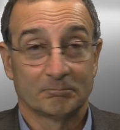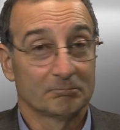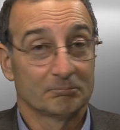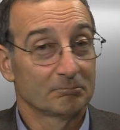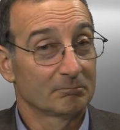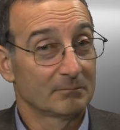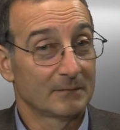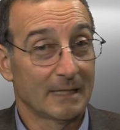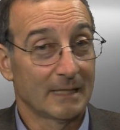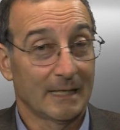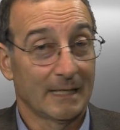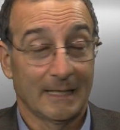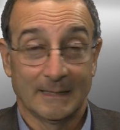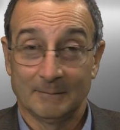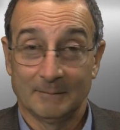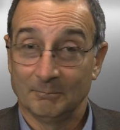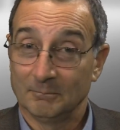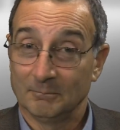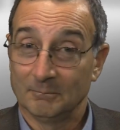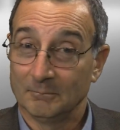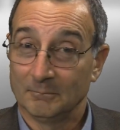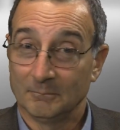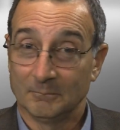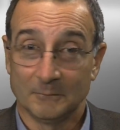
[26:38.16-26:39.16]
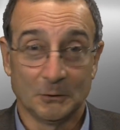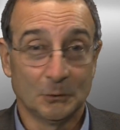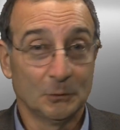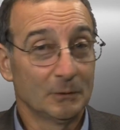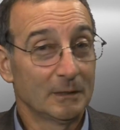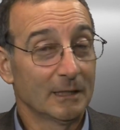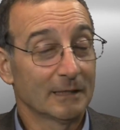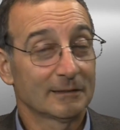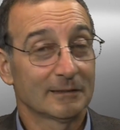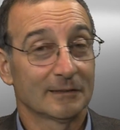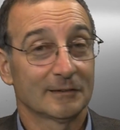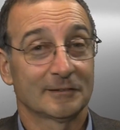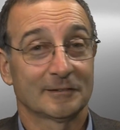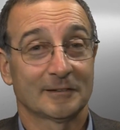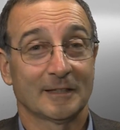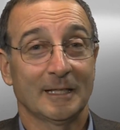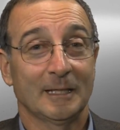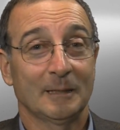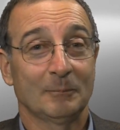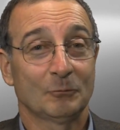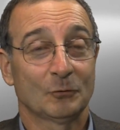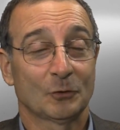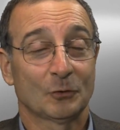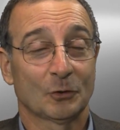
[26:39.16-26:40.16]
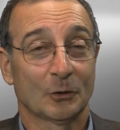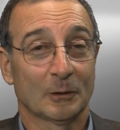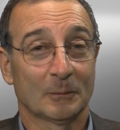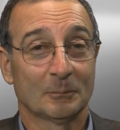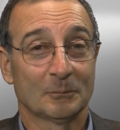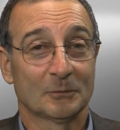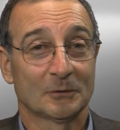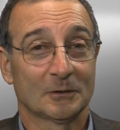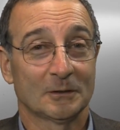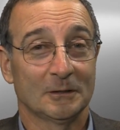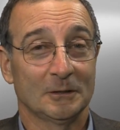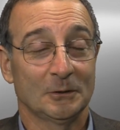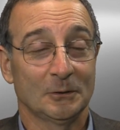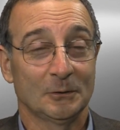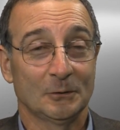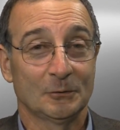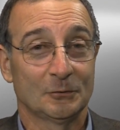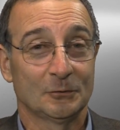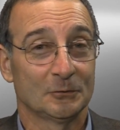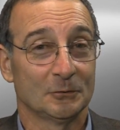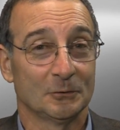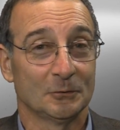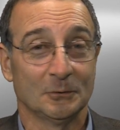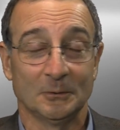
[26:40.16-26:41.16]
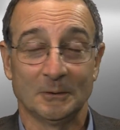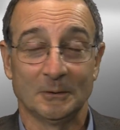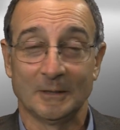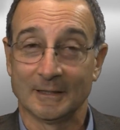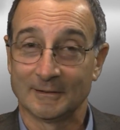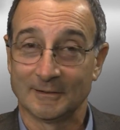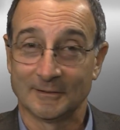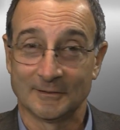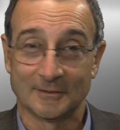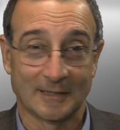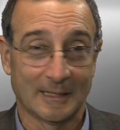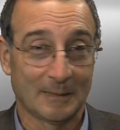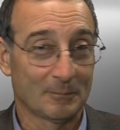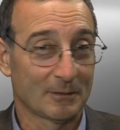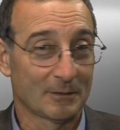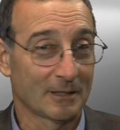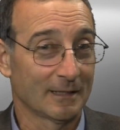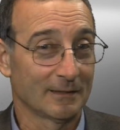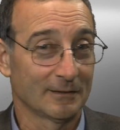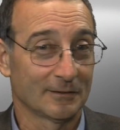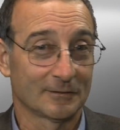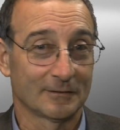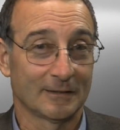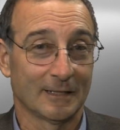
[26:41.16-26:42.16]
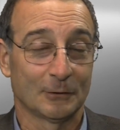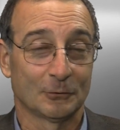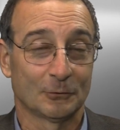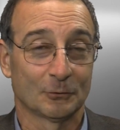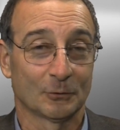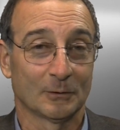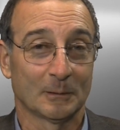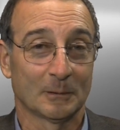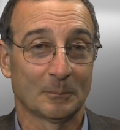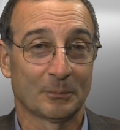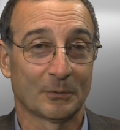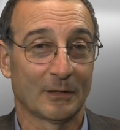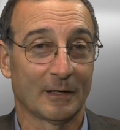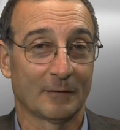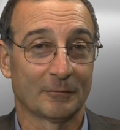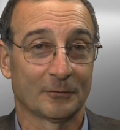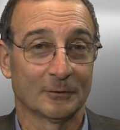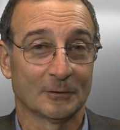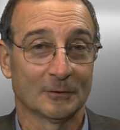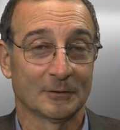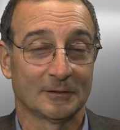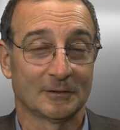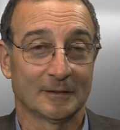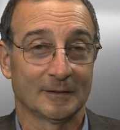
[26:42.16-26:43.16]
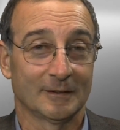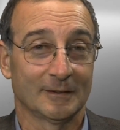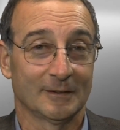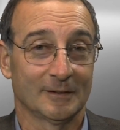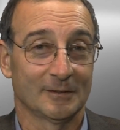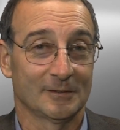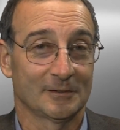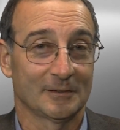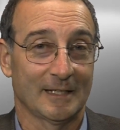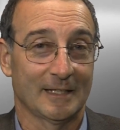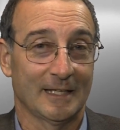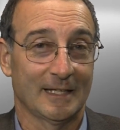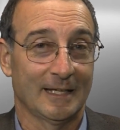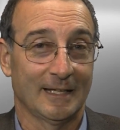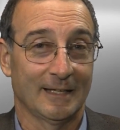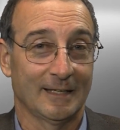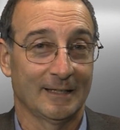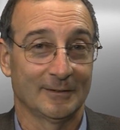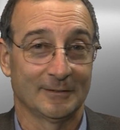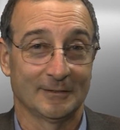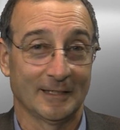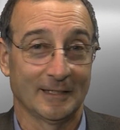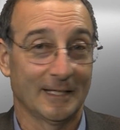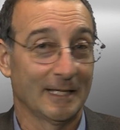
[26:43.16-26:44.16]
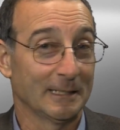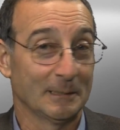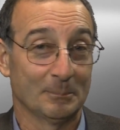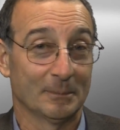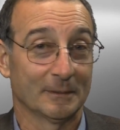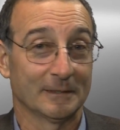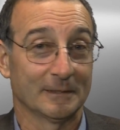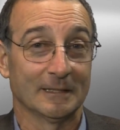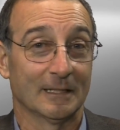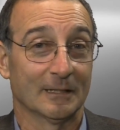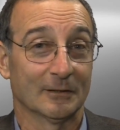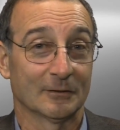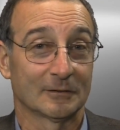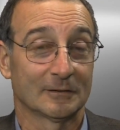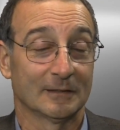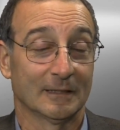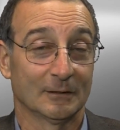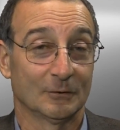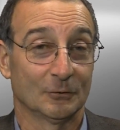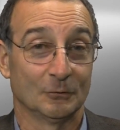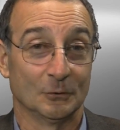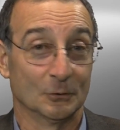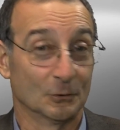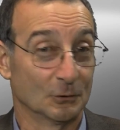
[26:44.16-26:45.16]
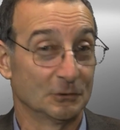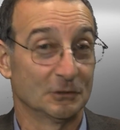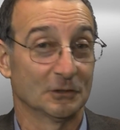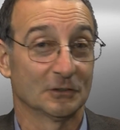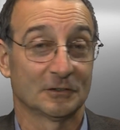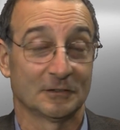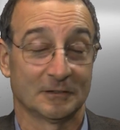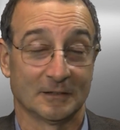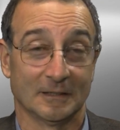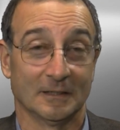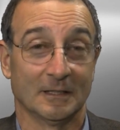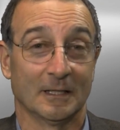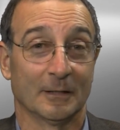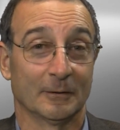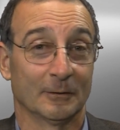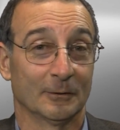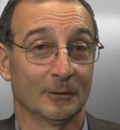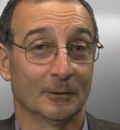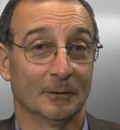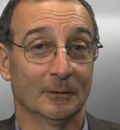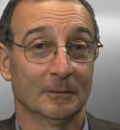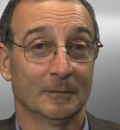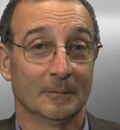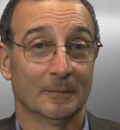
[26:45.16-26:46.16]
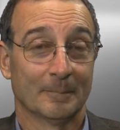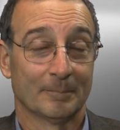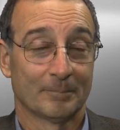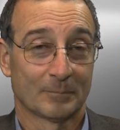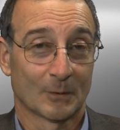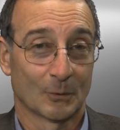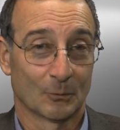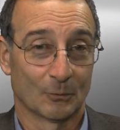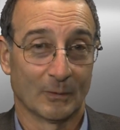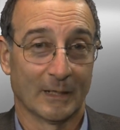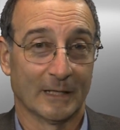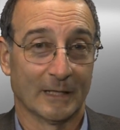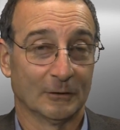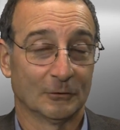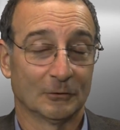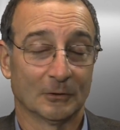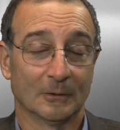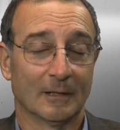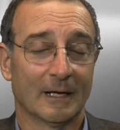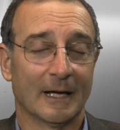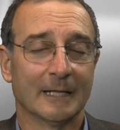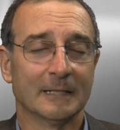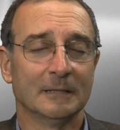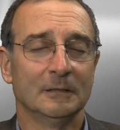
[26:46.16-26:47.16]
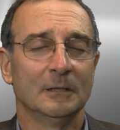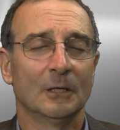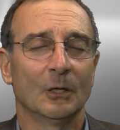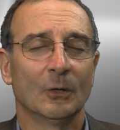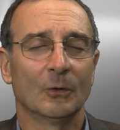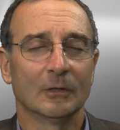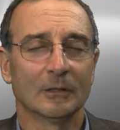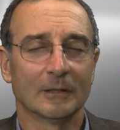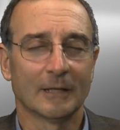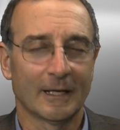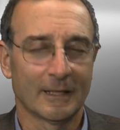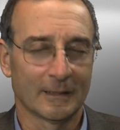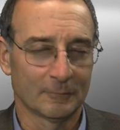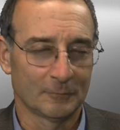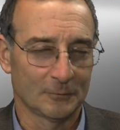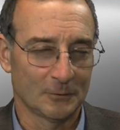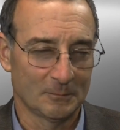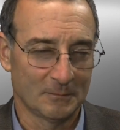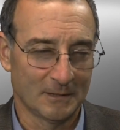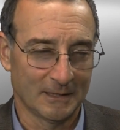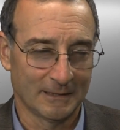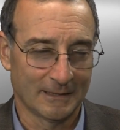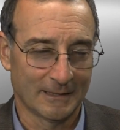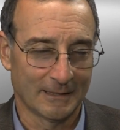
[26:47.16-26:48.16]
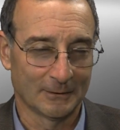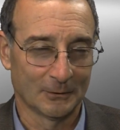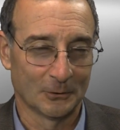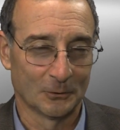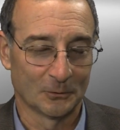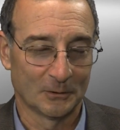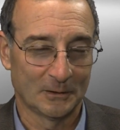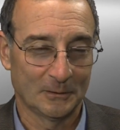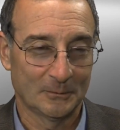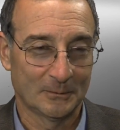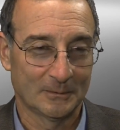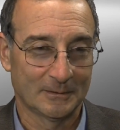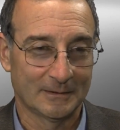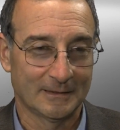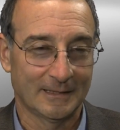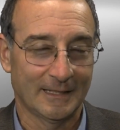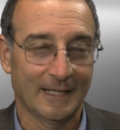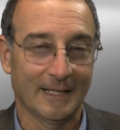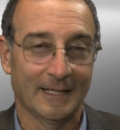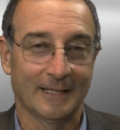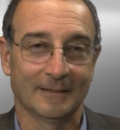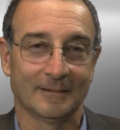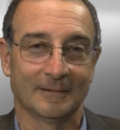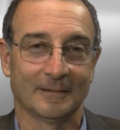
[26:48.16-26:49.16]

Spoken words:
that you get the same terms of use, you get the same kind of scheduling preferences as anybody else gets. You're just another renter. I know a lot of you may not agree with that.